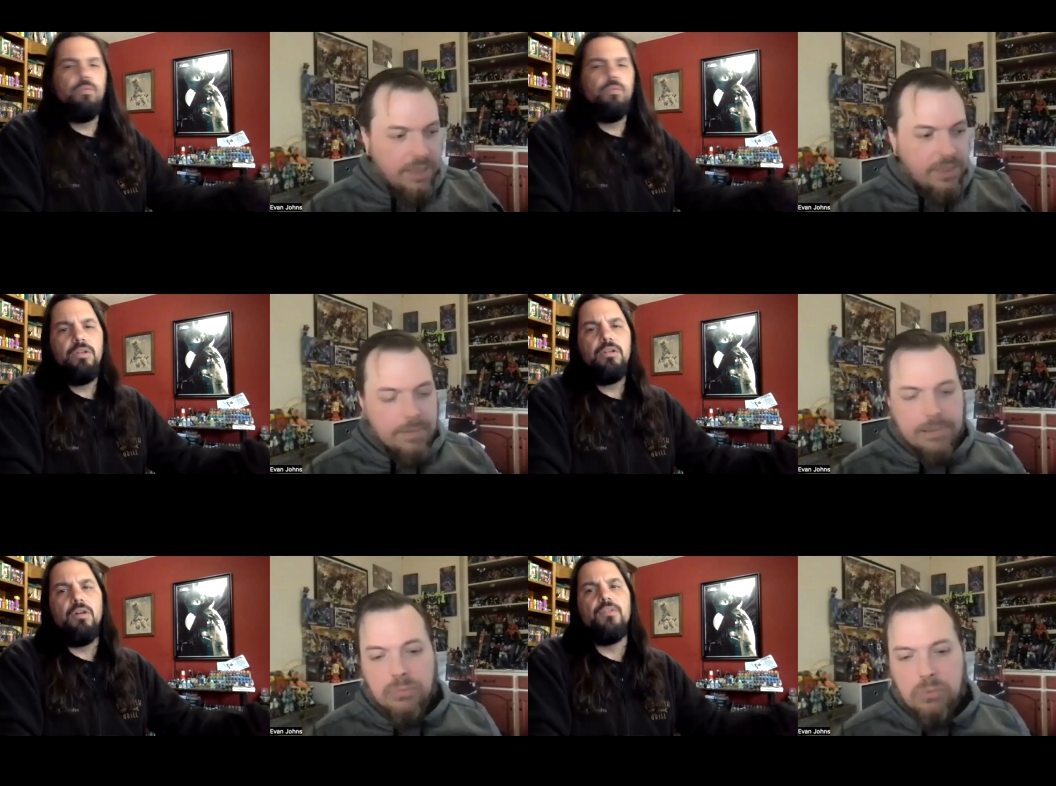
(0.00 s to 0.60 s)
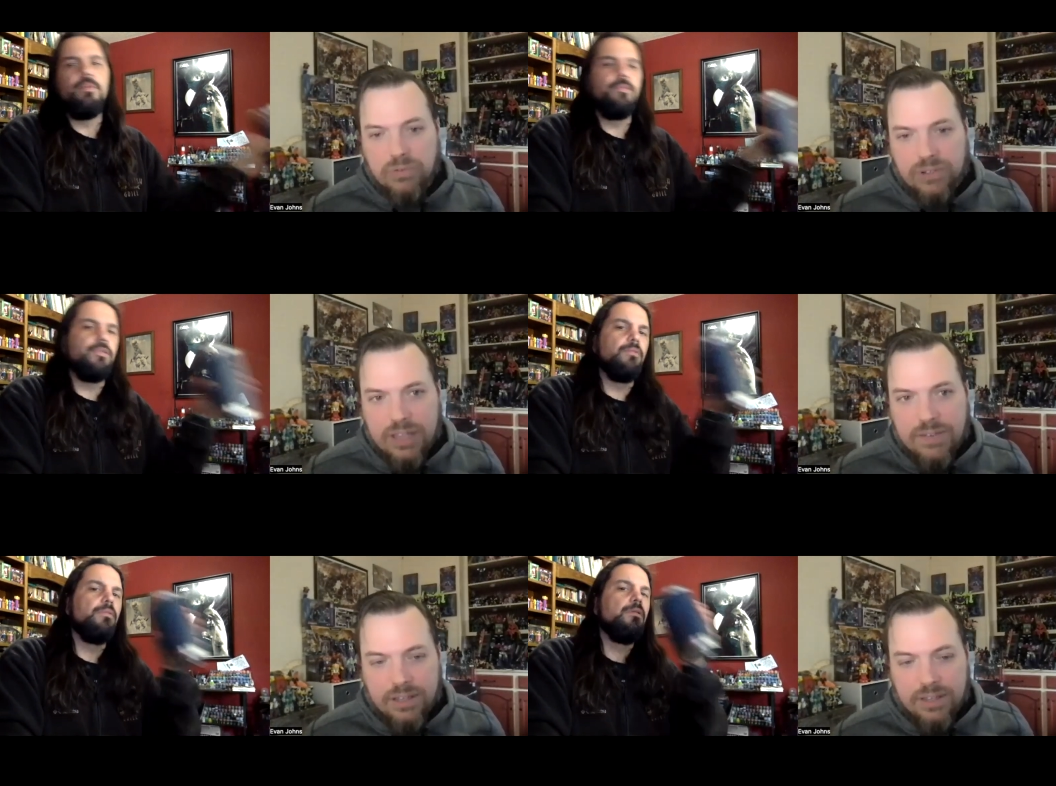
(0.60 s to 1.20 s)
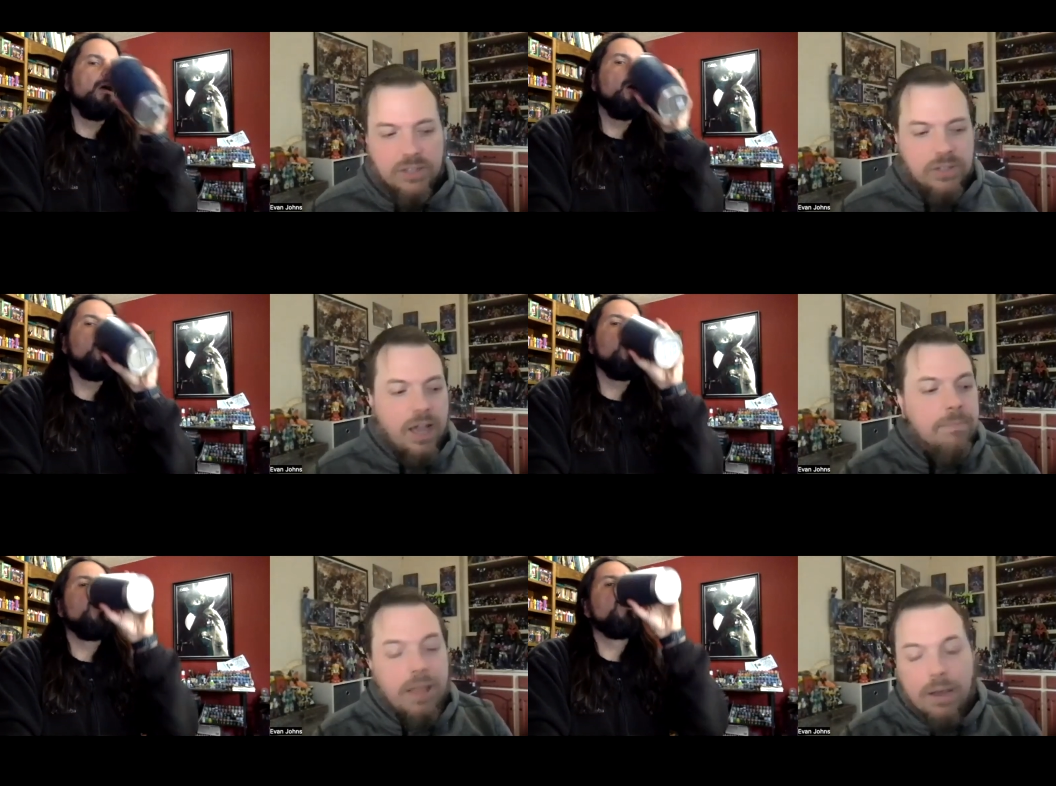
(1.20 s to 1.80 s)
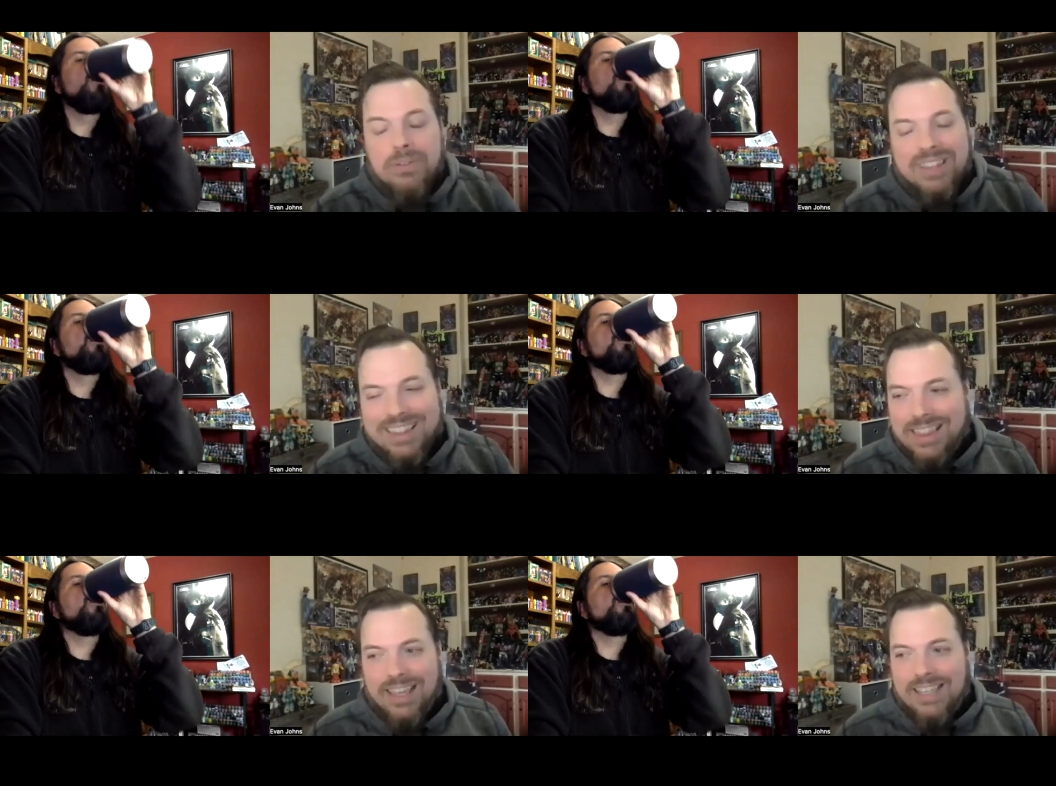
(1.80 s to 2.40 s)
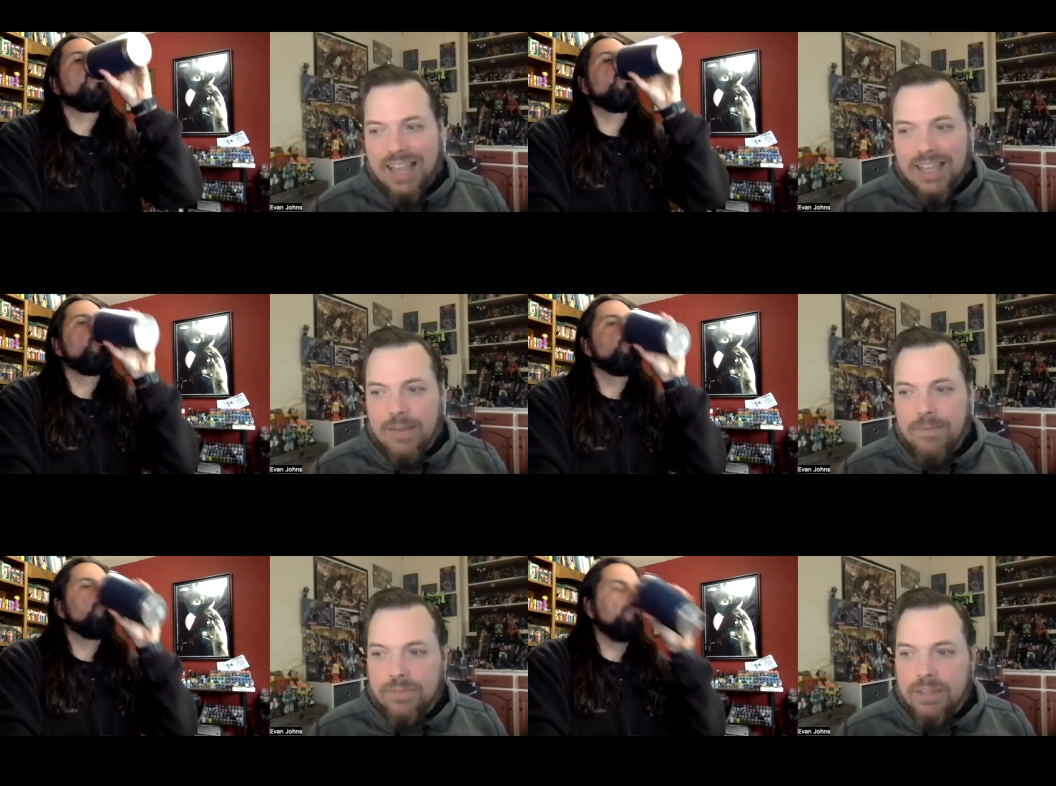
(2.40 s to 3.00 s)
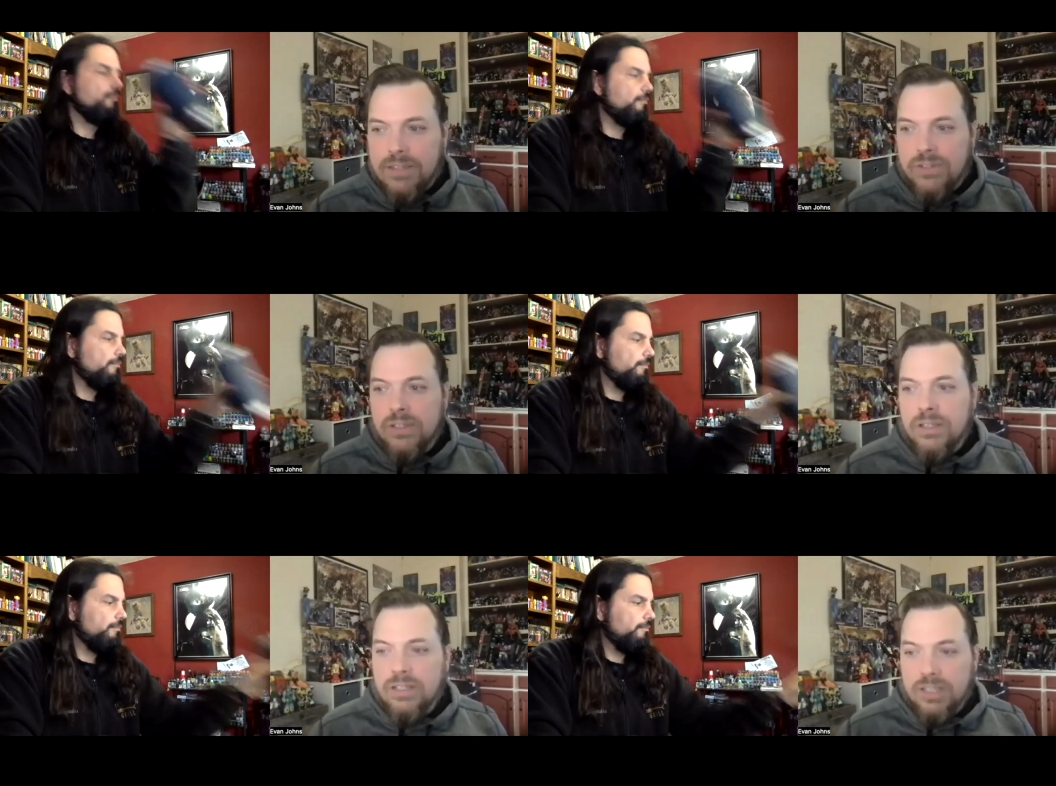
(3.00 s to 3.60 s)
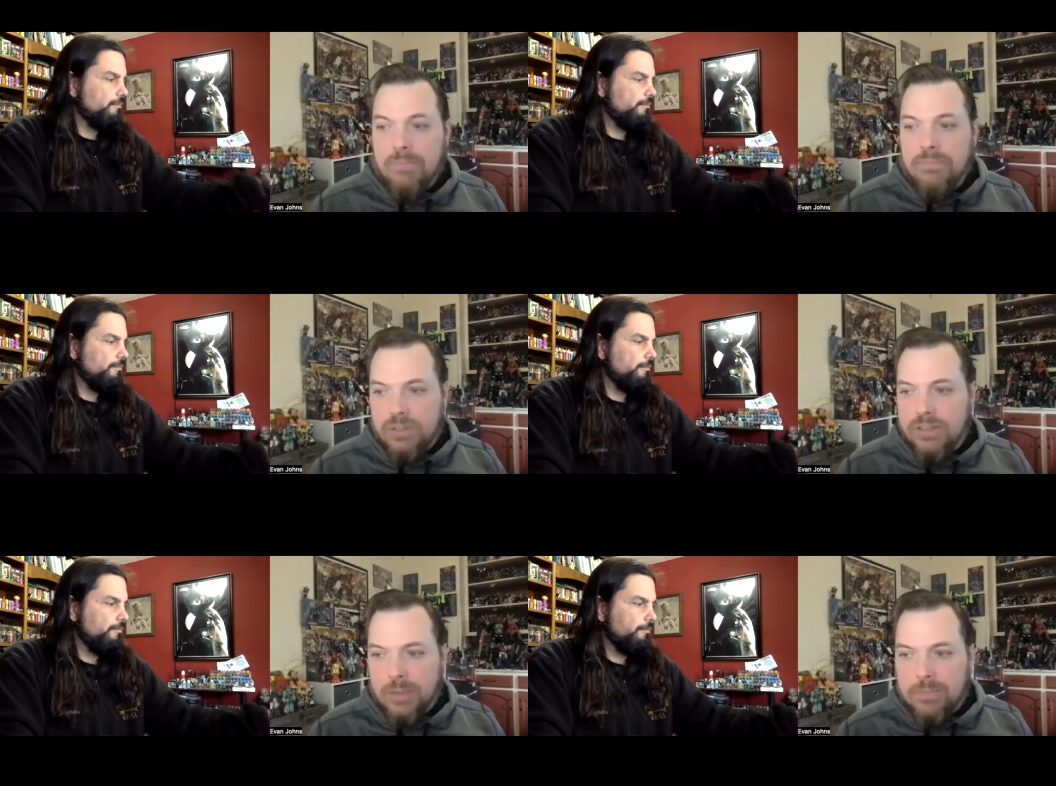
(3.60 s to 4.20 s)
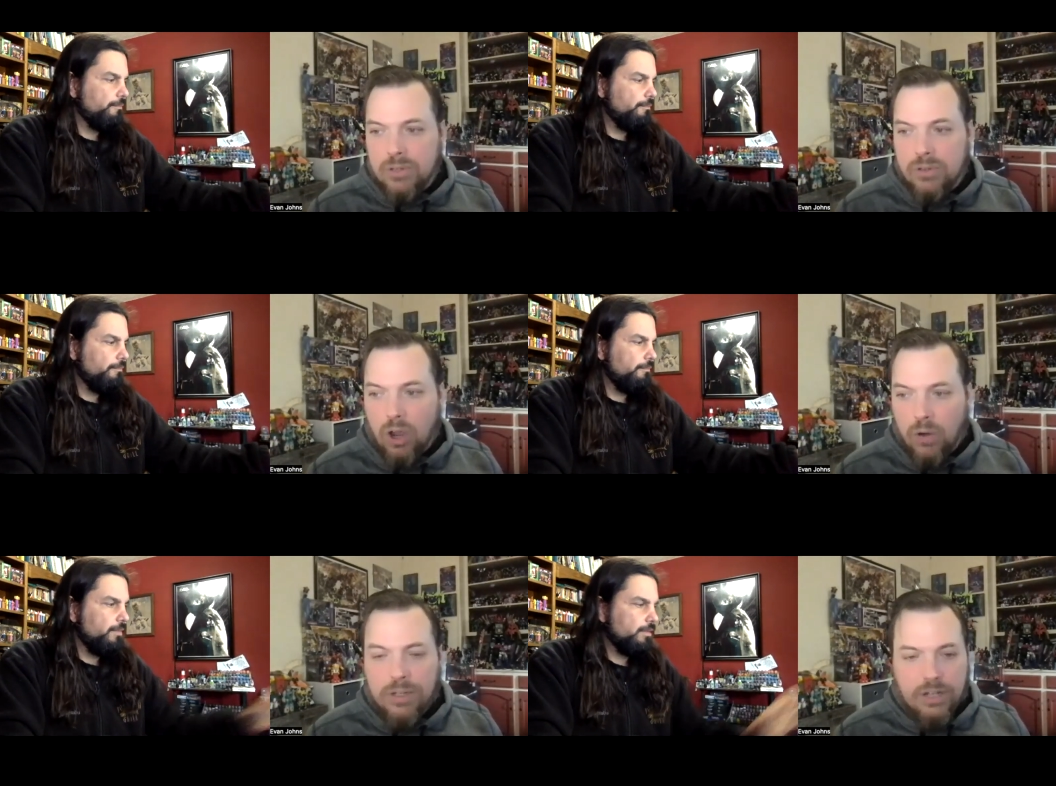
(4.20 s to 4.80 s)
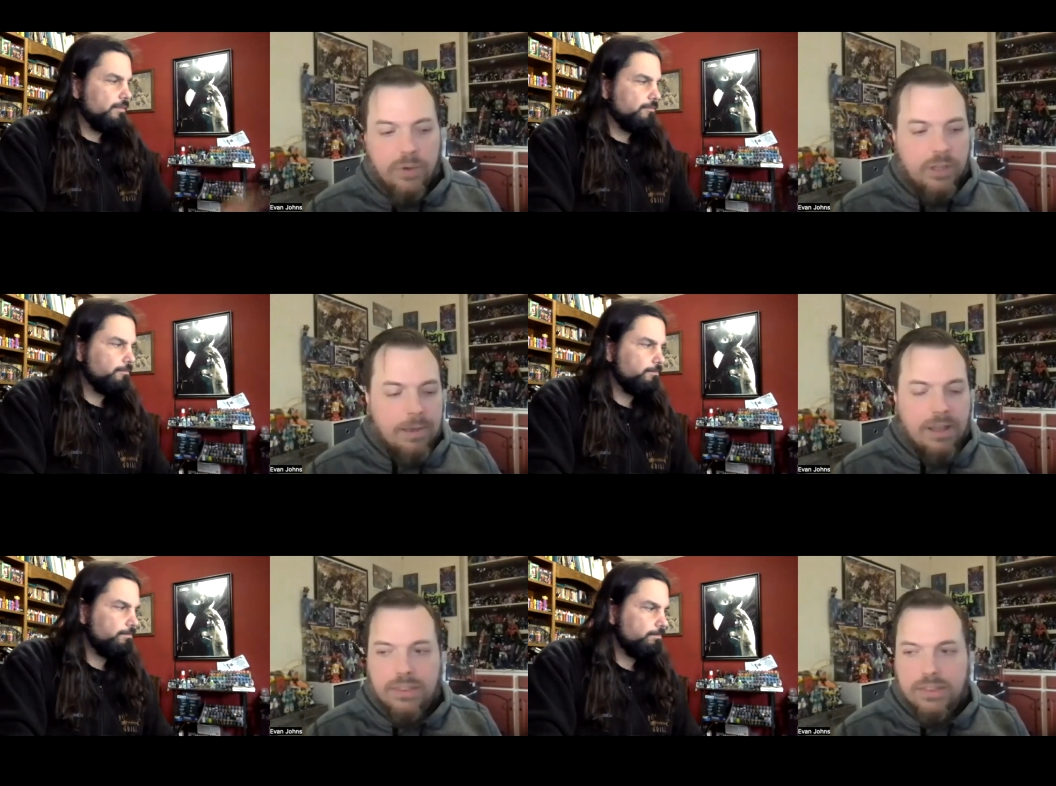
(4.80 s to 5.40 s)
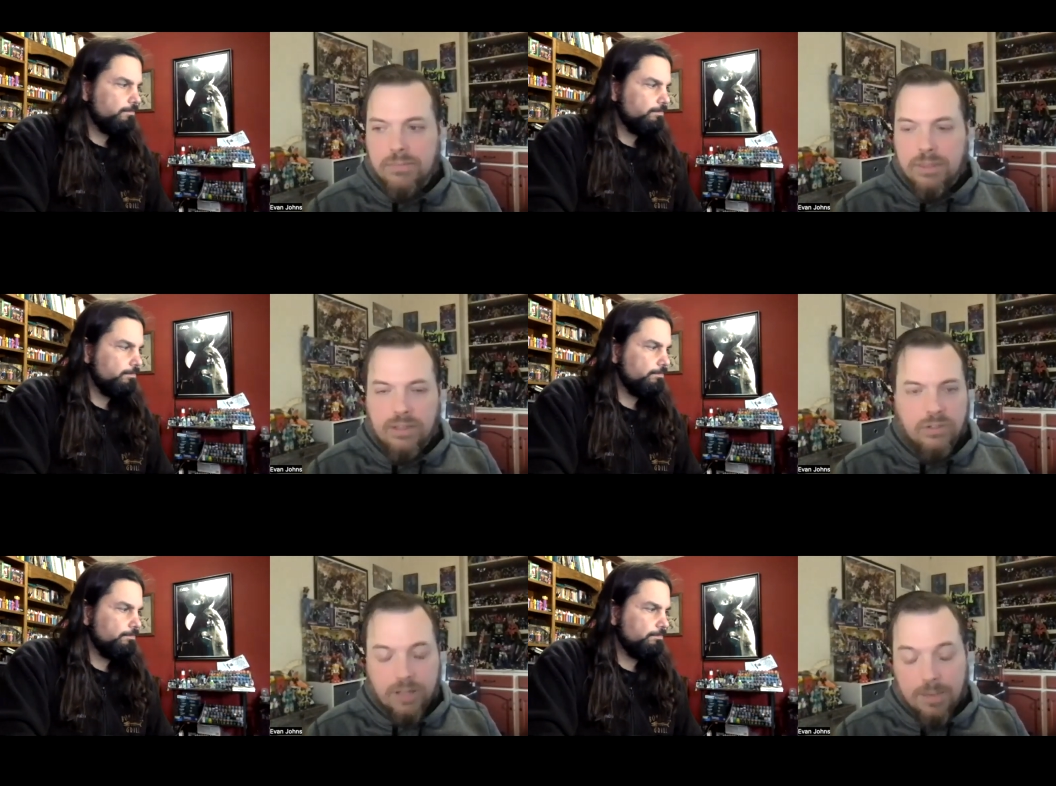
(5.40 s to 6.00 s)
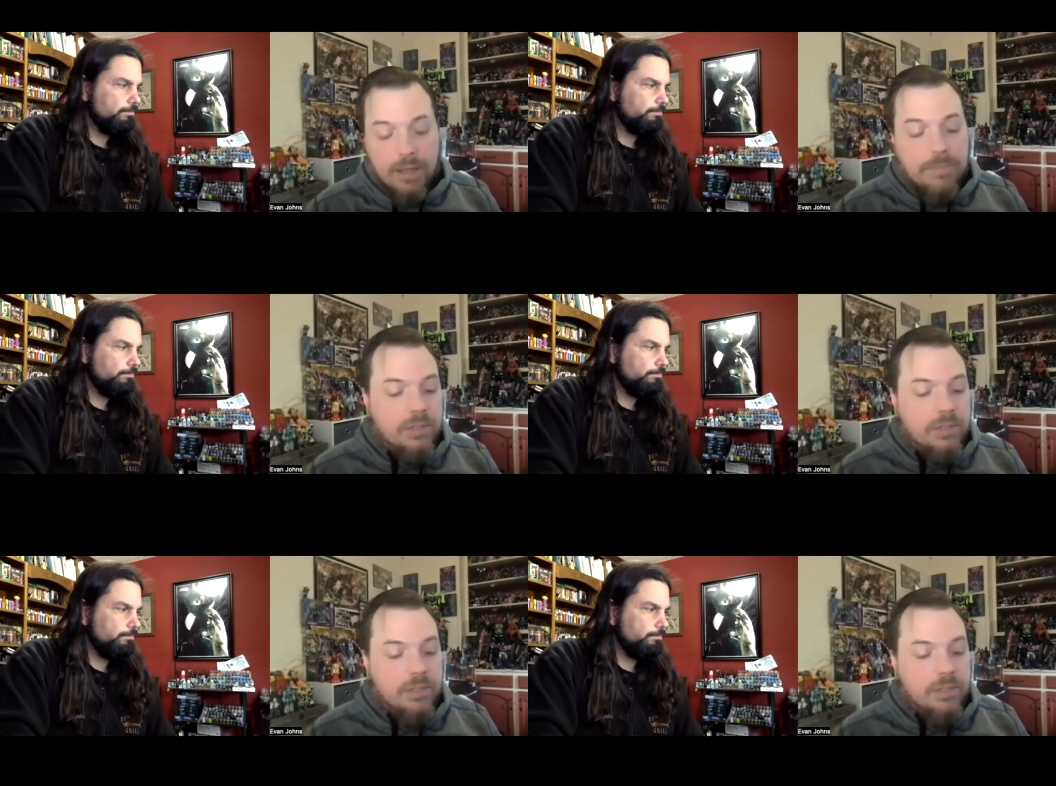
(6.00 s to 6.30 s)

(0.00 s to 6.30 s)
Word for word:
Speaker 1: I think I'm a little more forgiving on this. Um, uh, well, the thing is, I come from this, come to this episode already knowing about some things that are coming up.